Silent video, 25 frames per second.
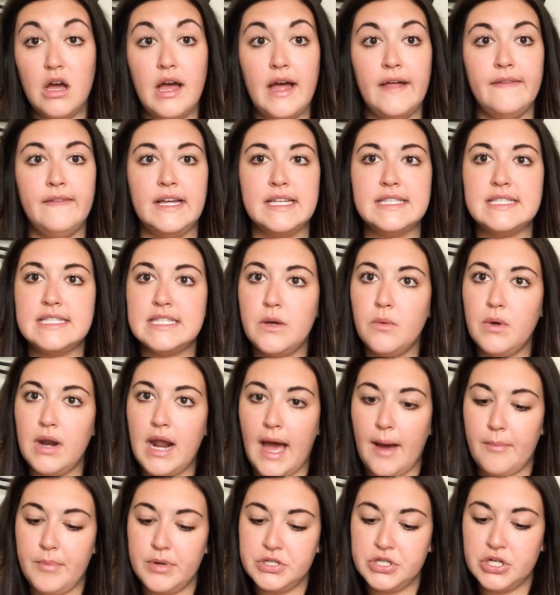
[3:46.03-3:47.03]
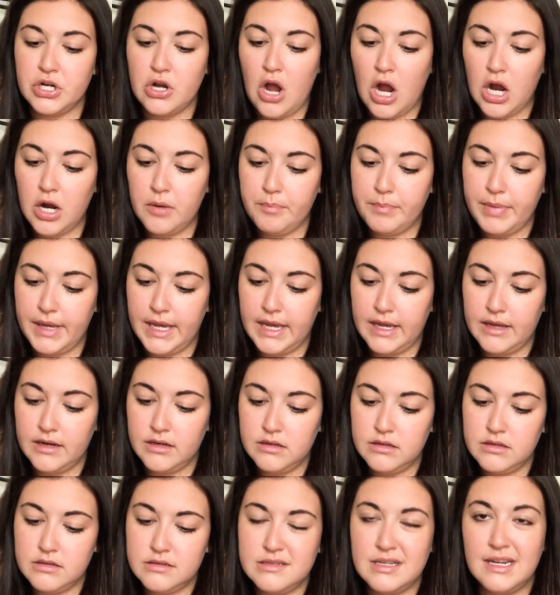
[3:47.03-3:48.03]
And let's see what happened to your heartbeat.
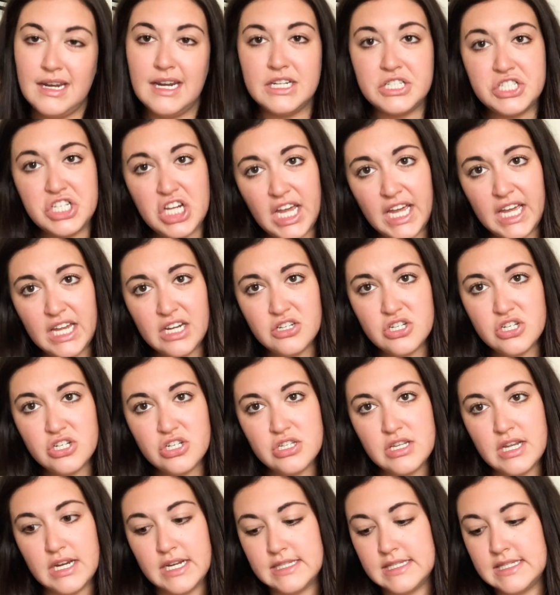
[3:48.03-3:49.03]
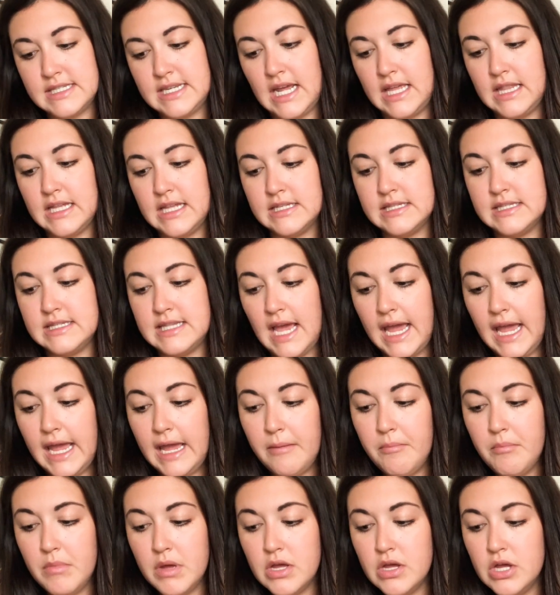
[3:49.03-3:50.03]
Did it change? Did it stay the
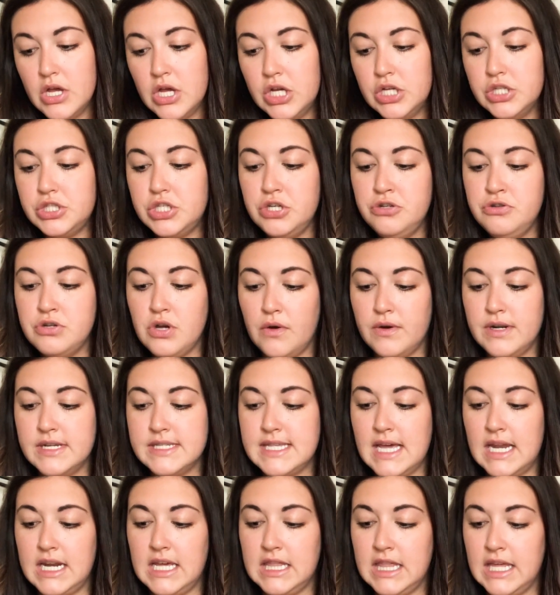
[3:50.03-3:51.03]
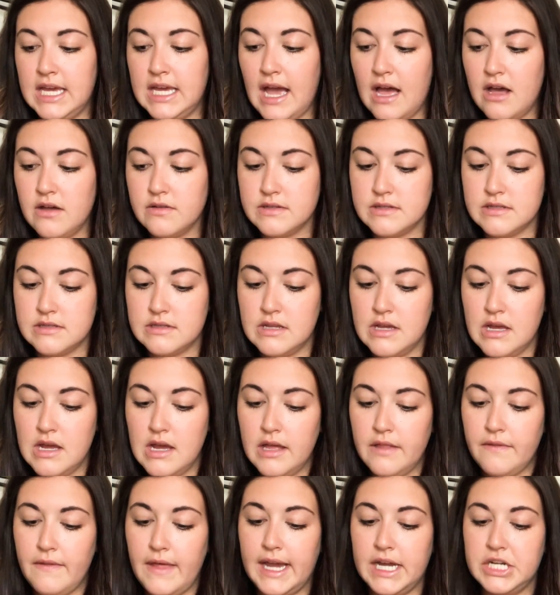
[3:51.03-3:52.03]
same? Do you notice anything else,
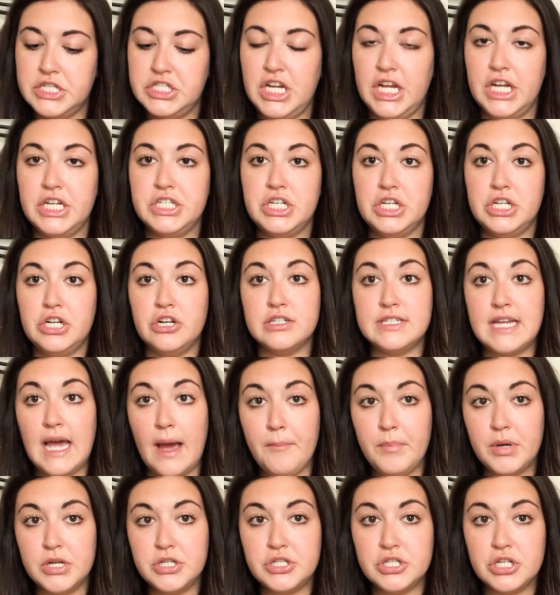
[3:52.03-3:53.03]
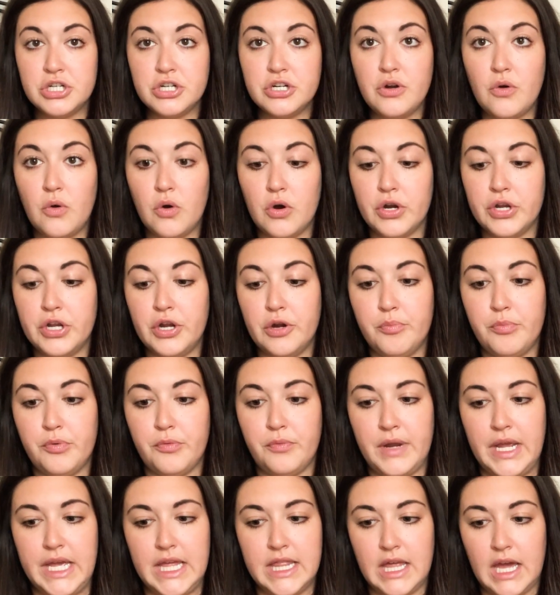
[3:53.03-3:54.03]
like a change in your temperature or your
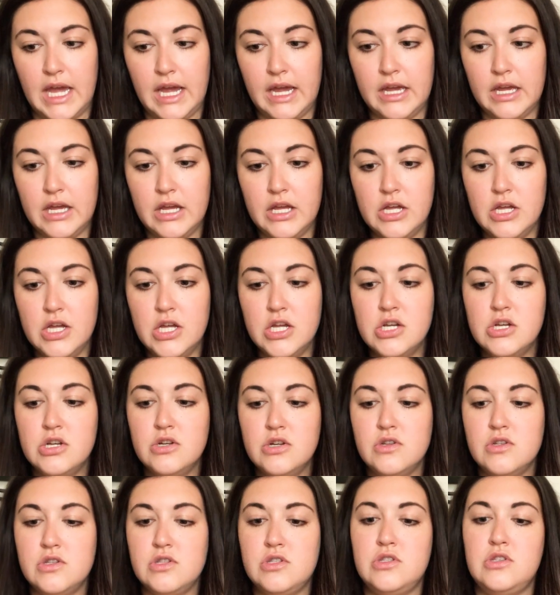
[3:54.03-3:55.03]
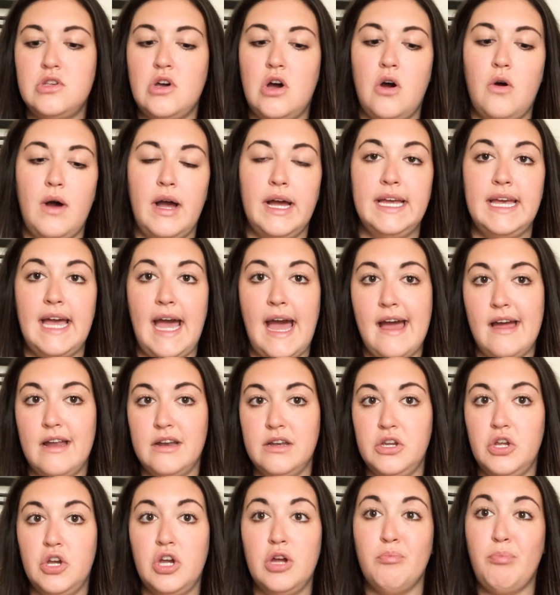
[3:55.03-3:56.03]
breathing? So
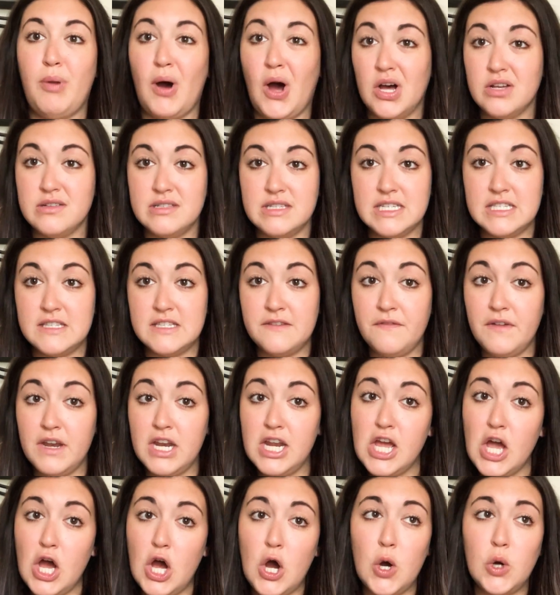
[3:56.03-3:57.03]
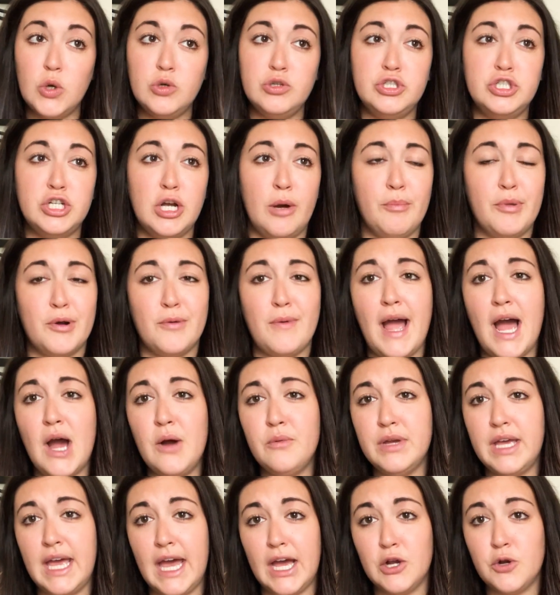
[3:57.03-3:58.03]
again, you can pause this video, jump
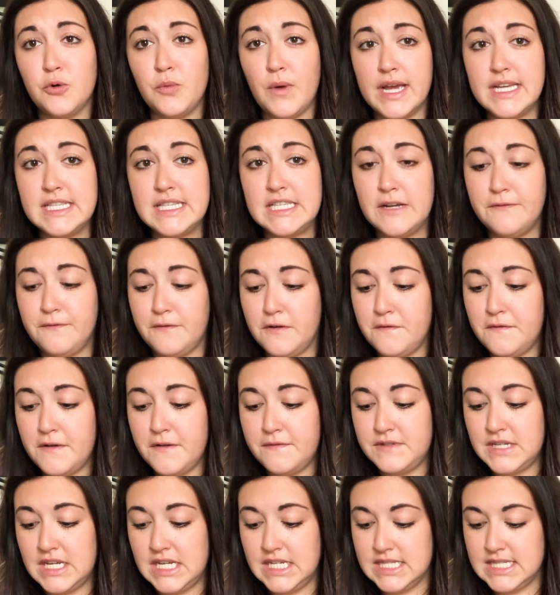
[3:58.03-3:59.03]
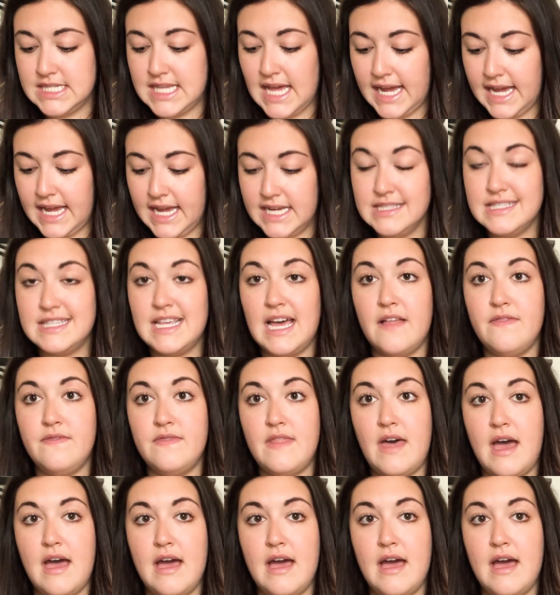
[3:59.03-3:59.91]
around, get crazy for 15 seconds, and